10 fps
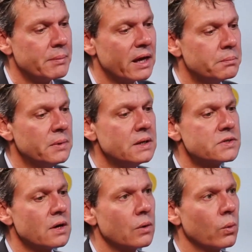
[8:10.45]
It
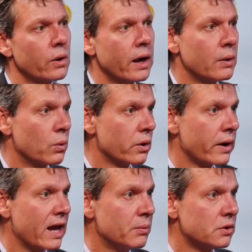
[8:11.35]
means that
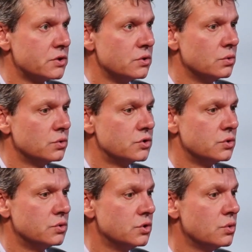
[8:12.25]
we're able to
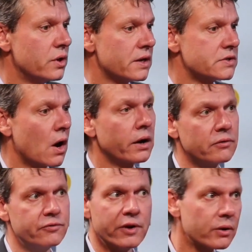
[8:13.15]
do this on a
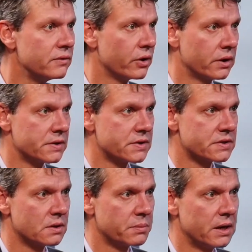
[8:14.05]
very, very
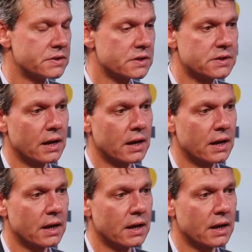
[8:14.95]
consistent basis.